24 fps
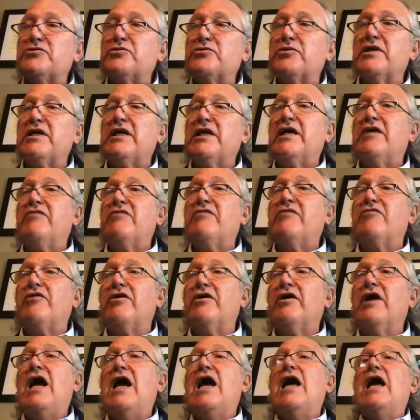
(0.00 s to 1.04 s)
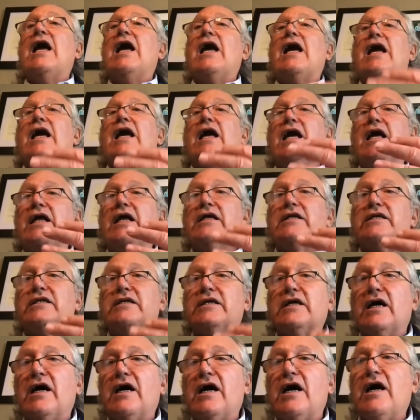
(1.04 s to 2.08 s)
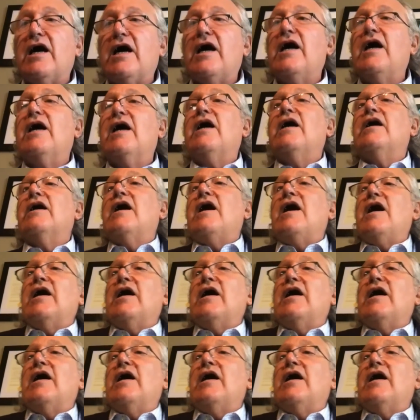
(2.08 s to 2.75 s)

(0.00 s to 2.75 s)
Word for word: stress reliever. And uh, uh,